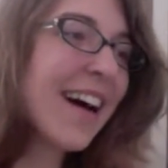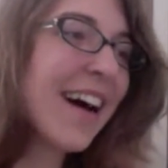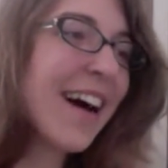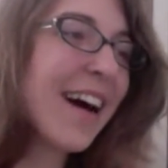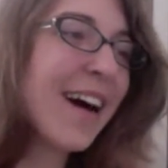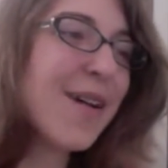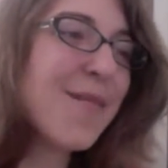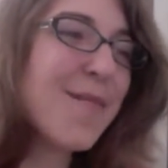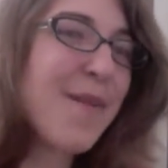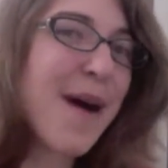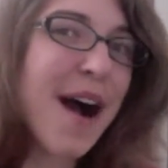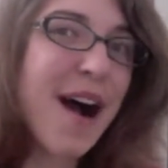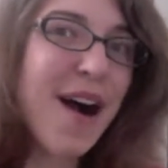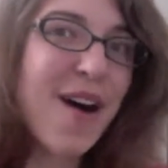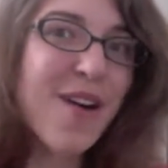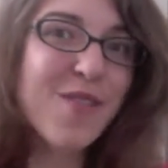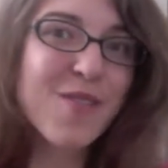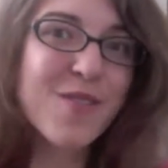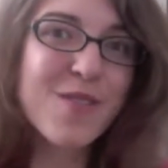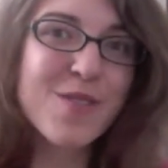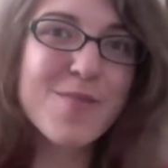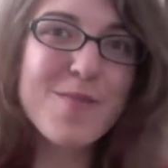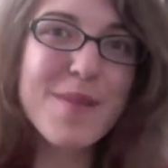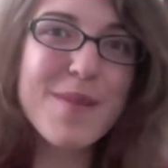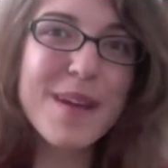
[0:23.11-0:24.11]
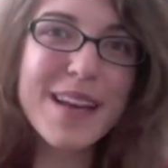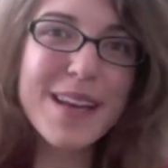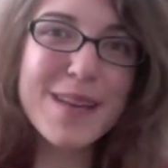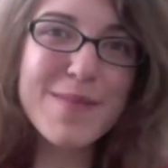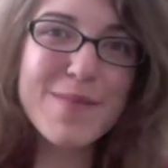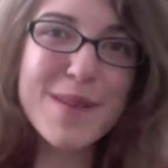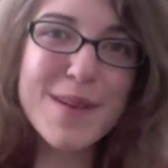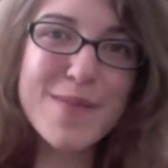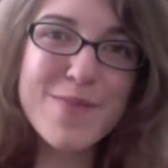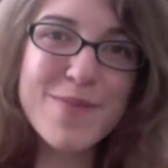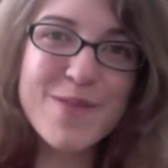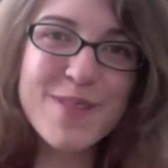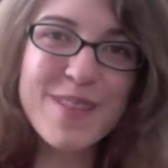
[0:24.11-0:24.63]
however many
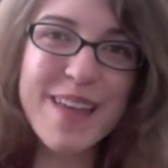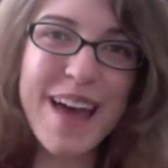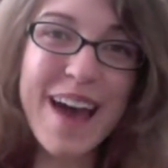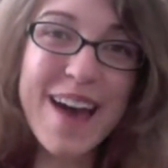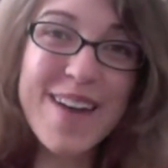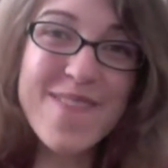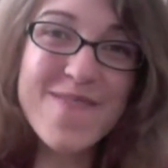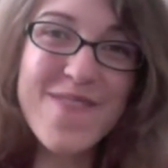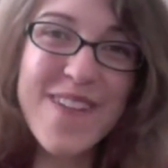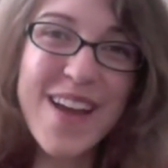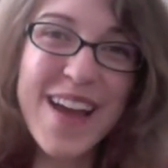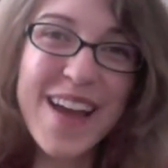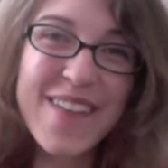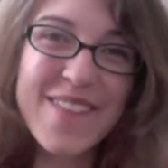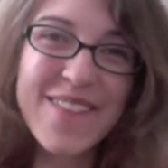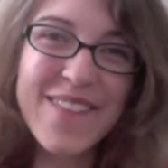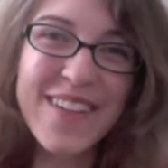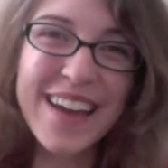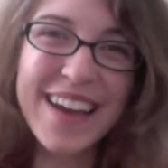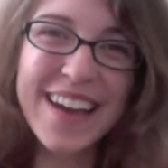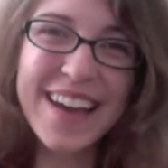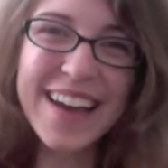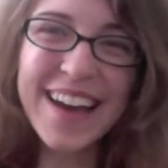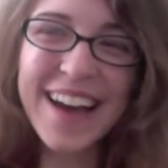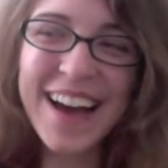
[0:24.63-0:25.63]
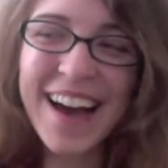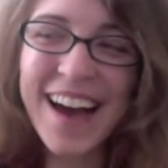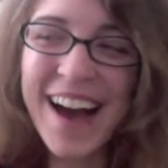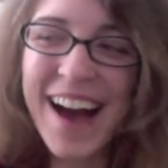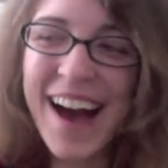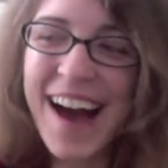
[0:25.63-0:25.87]
people that may be,